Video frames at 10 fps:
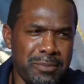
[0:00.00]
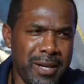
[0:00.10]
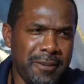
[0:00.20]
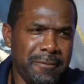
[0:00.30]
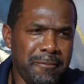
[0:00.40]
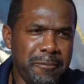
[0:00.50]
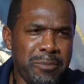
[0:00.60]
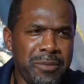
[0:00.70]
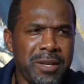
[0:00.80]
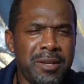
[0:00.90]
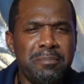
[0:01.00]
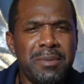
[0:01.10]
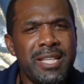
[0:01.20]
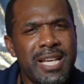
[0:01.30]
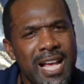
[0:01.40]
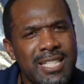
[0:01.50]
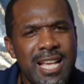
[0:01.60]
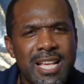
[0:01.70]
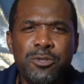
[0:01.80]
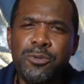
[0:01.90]
man. Mi
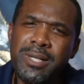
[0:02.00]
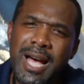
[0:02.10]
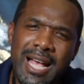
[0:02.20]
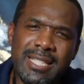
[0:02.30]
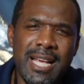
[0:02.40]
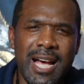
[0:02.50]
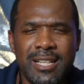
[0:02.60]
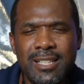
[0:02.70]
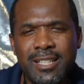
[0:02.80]
casa, su casa.